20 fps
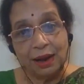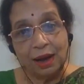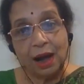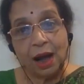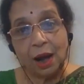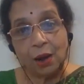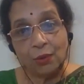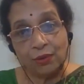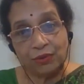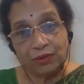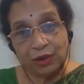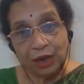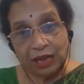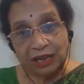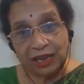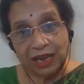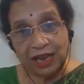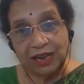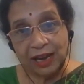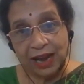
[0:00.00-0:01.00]
How
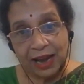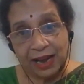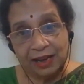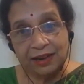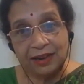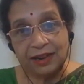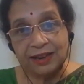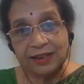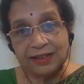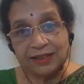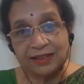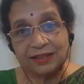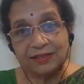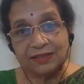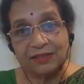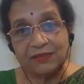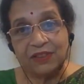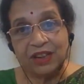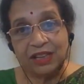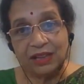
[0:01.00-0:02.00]
I can end this
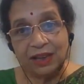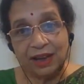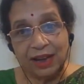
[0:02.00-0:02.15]
with